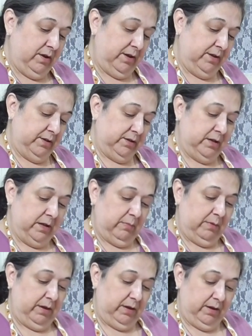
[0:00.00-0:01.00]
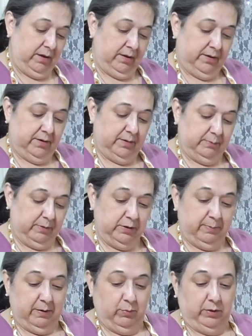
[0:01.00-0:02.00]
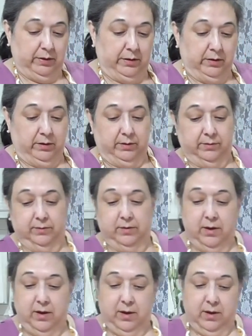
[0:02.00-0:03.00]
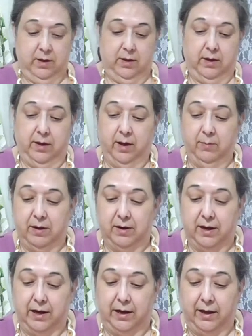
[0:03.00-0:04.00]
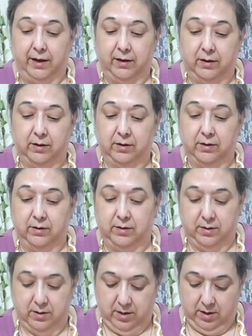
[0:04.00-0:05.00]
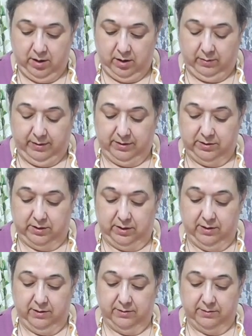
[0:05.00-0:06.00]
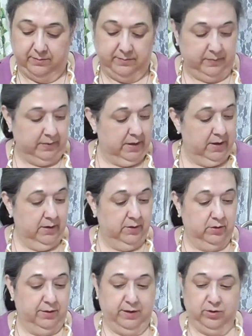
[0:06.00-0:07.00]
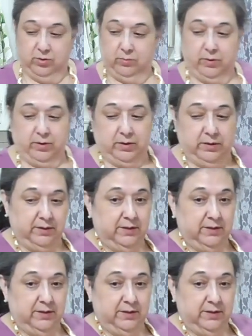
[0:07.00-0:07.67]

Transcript: And it's supposed to be really good. And hubby and I like crusty. So that should work.